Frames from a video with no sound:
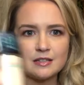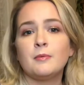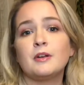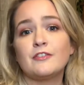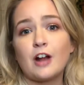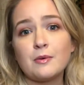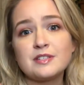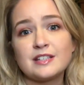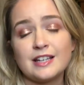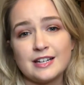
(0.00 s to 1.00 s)
Whenever I
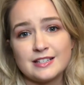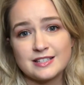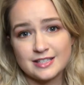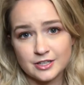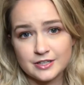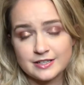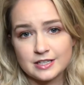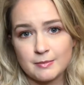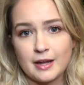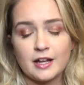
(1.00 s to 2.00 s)
was getting serious into
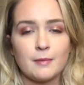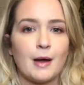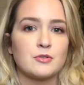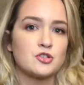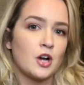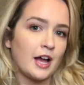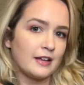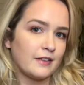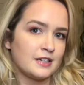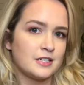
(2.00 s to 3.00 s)
makeup, I was trying
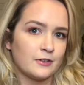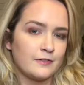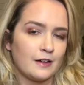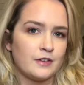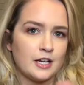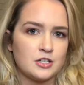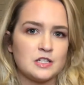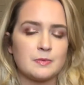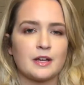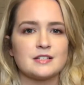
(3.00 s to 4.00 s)
like different foundations
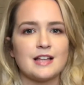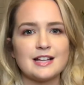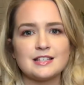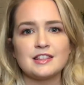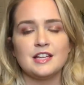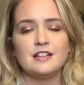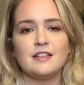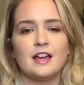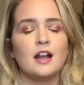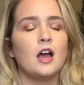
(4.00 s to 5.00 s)
because that's the thing
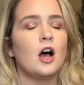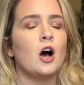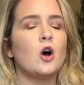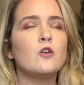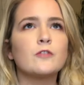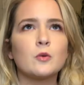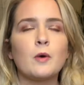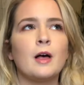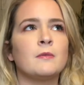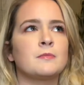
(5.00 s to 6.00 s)
that
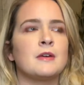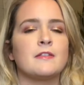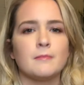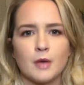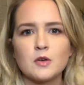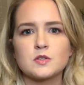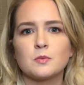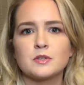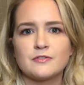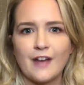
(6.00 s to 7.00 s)
overwhelmed me the most
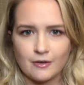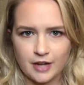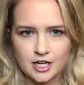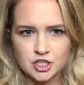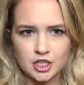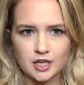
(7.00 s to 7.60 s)
was foundation.